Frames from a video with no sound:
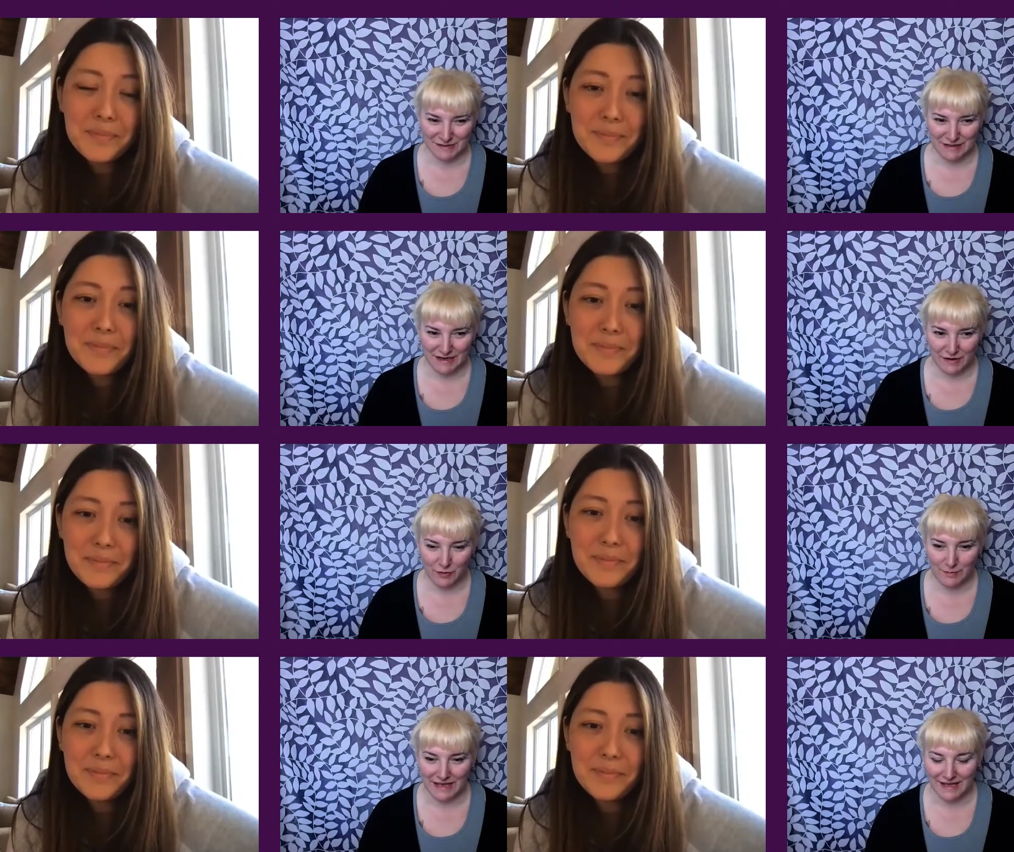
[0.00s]
Speaker 1: We're like,
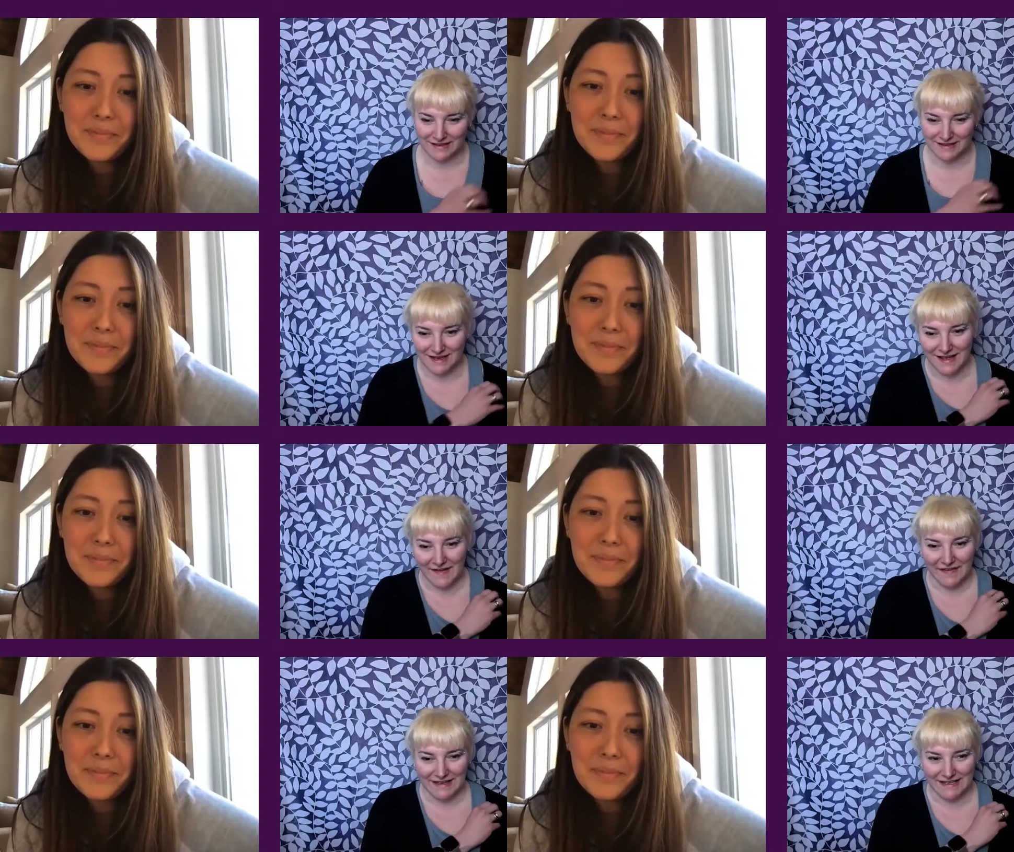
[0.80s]
oh, man, like
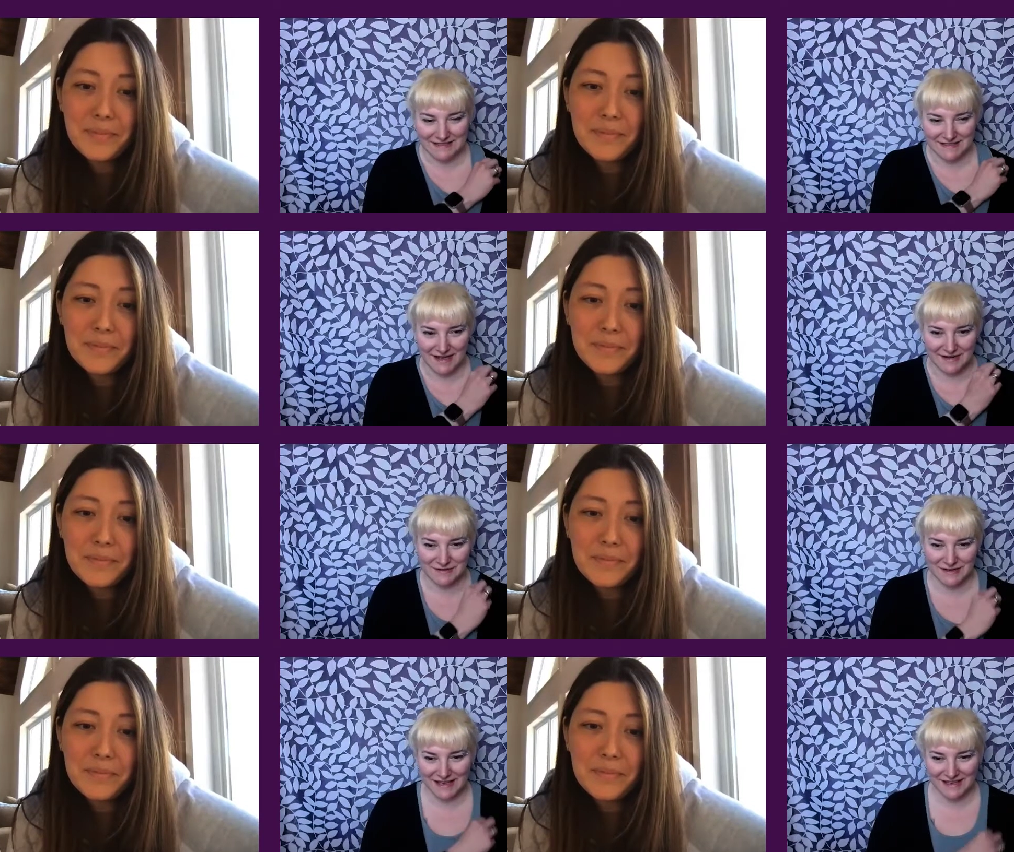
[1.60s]
it's not
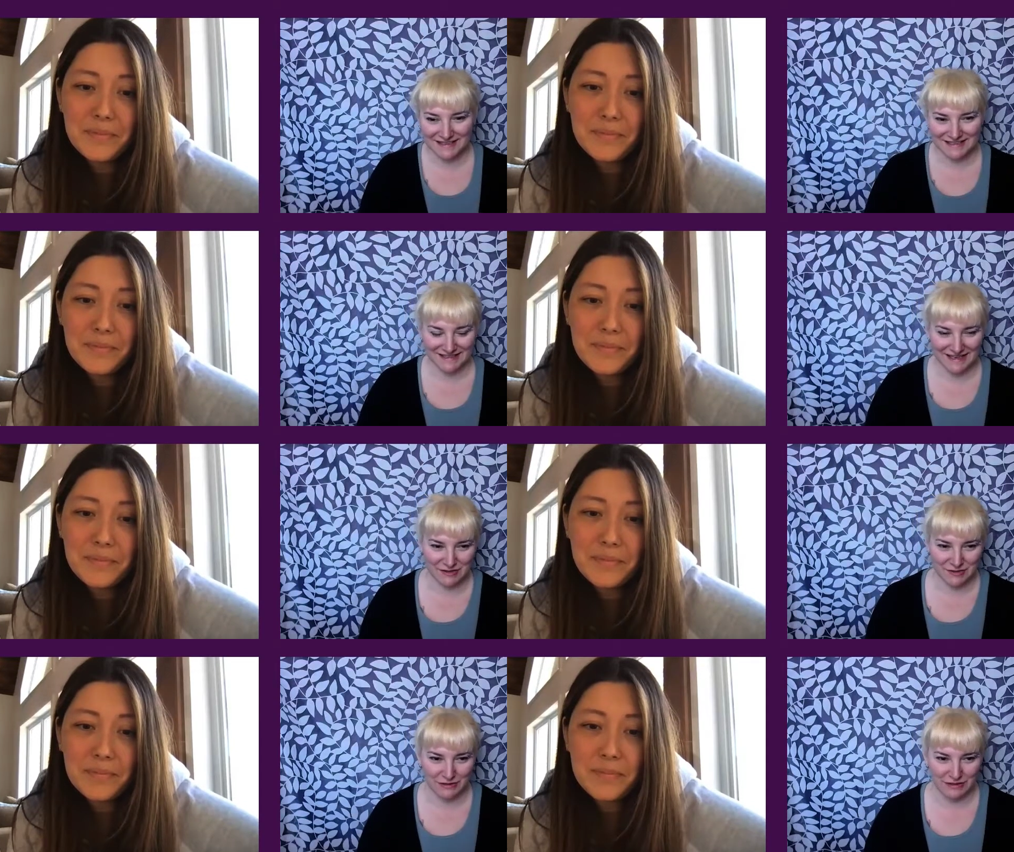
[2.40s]
okay to
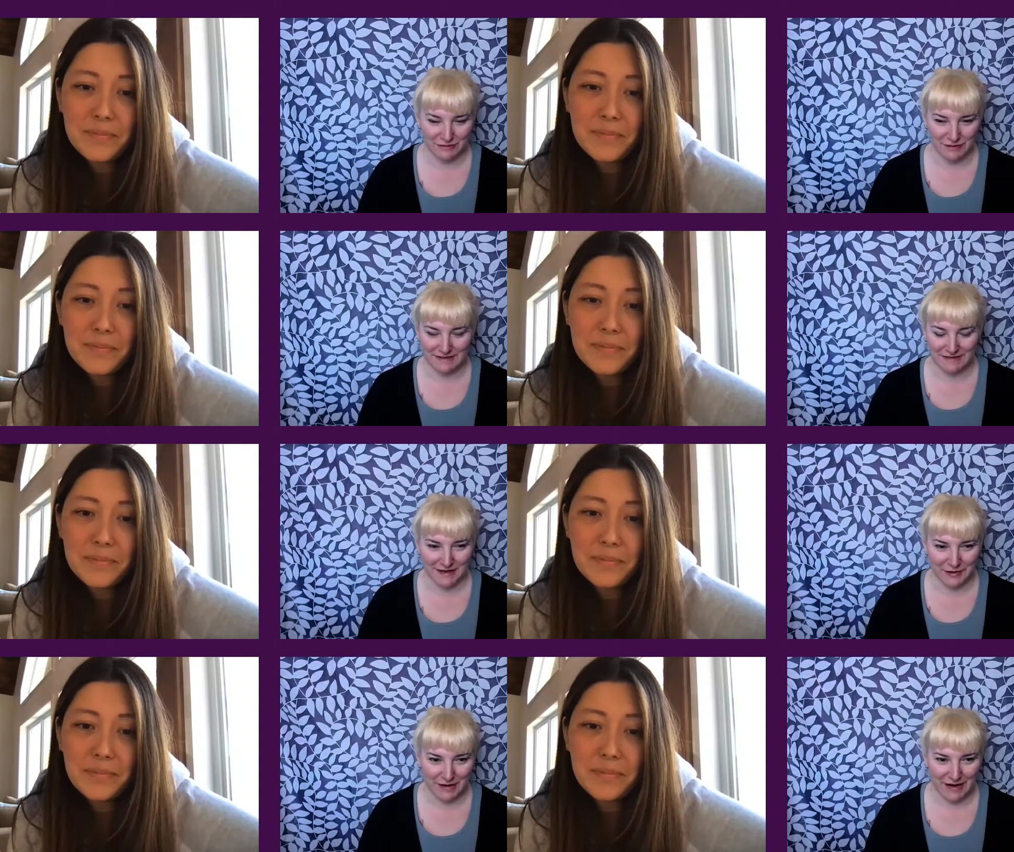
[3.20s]
like treat women
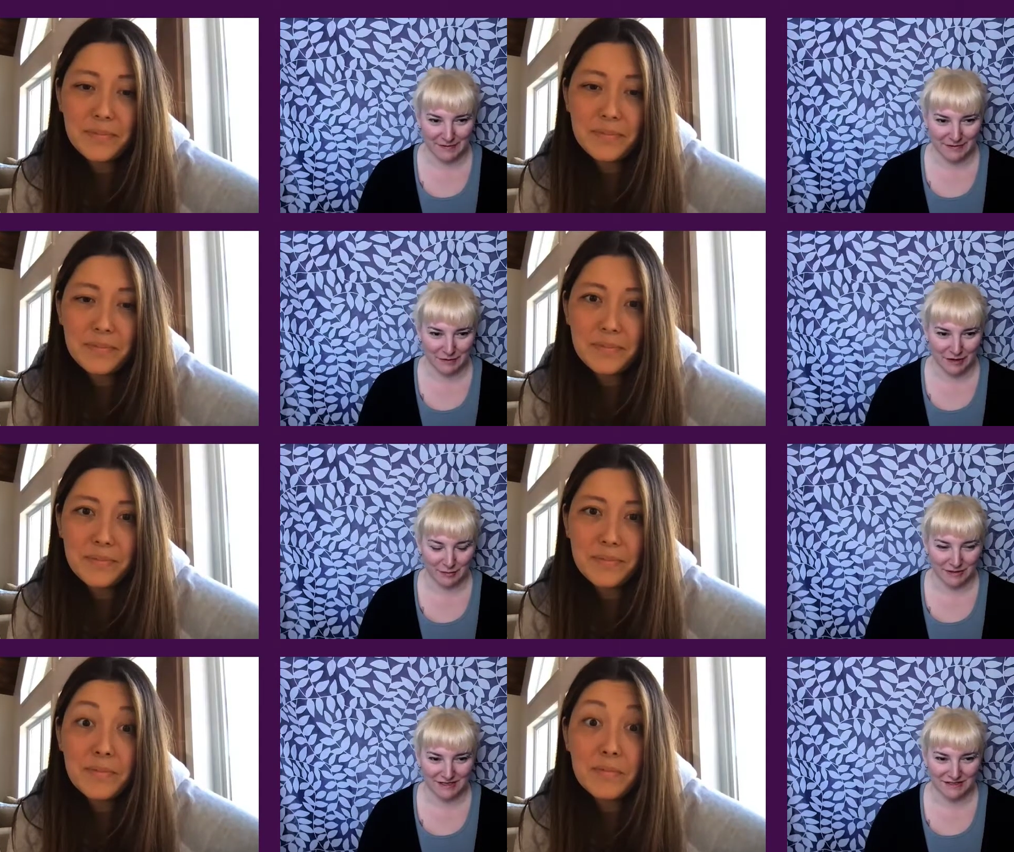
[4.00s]
like crap in the
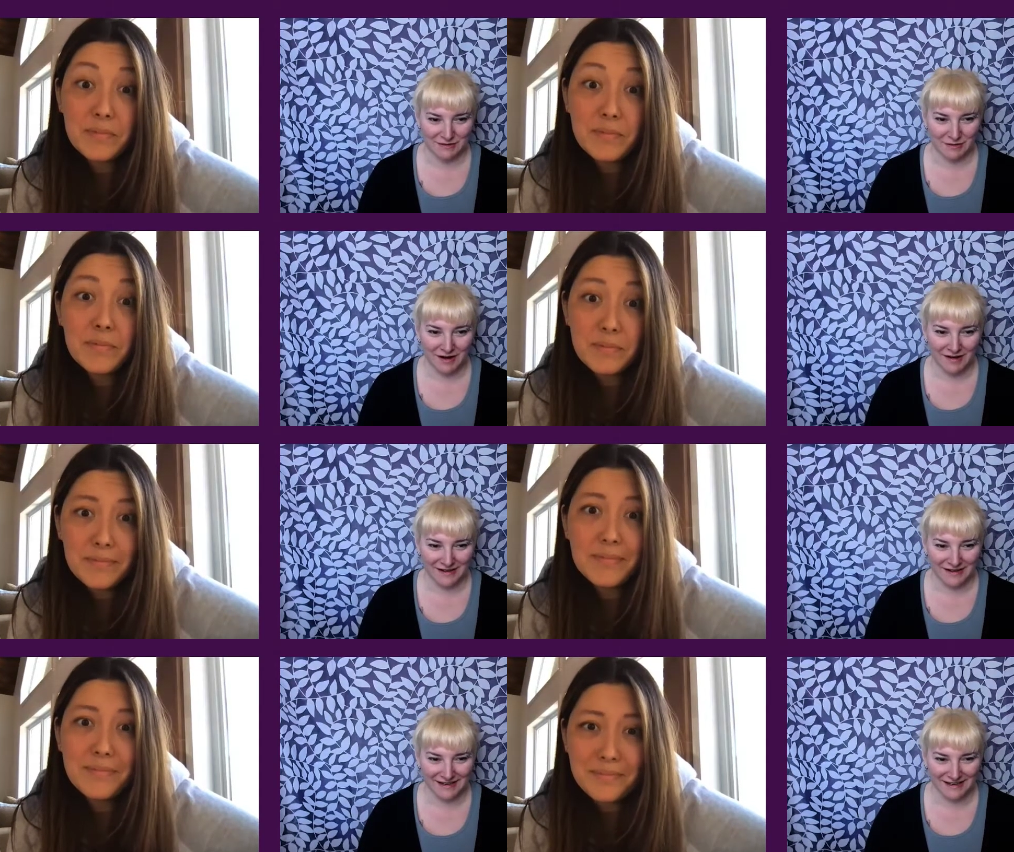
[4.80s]
workplace. You are
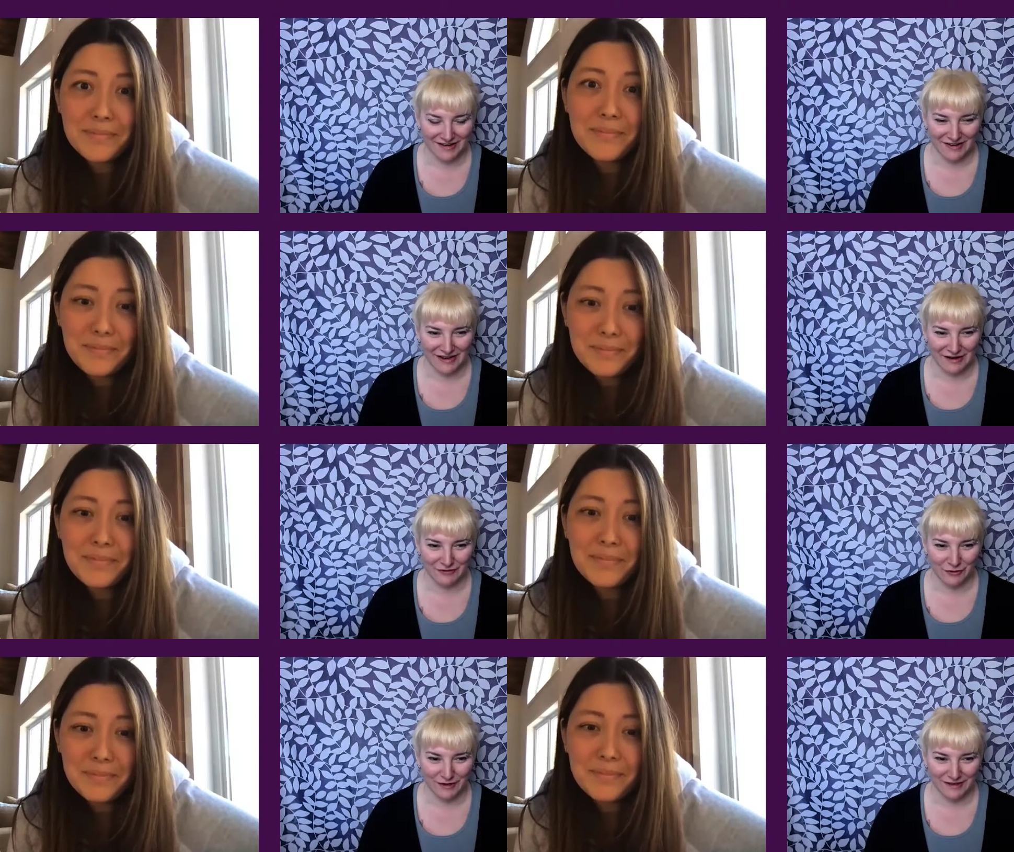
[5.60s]
going to get called out
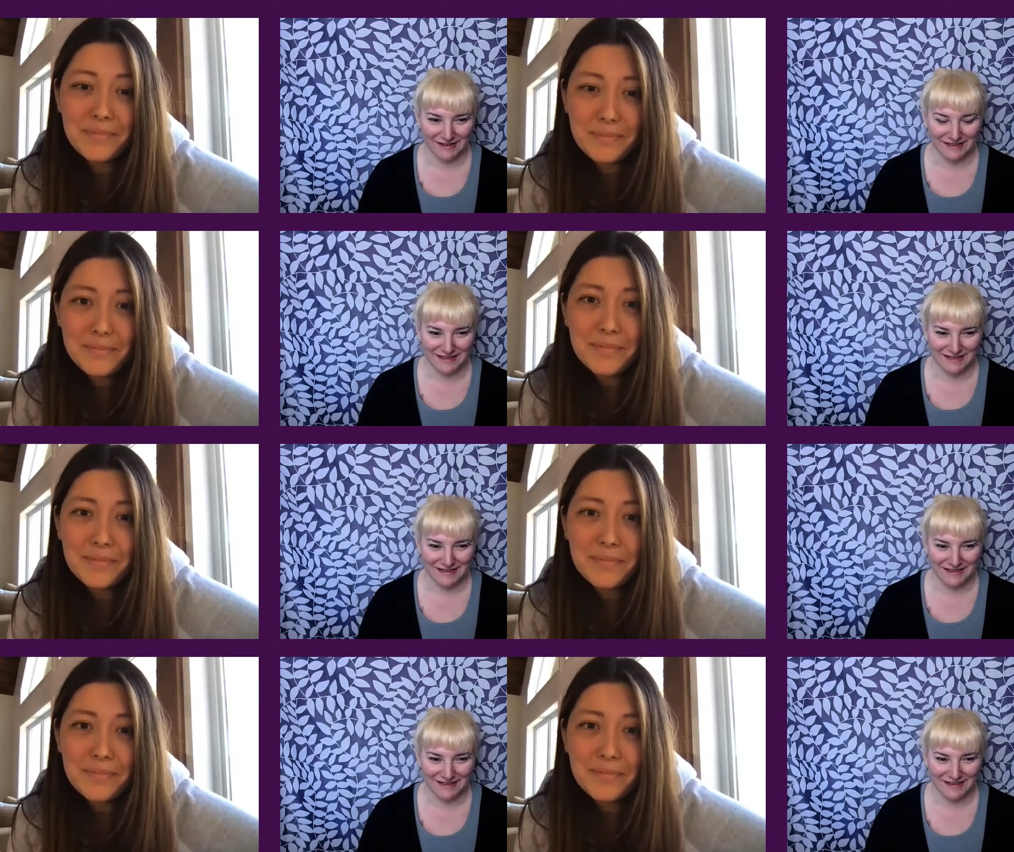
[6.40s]
for it. It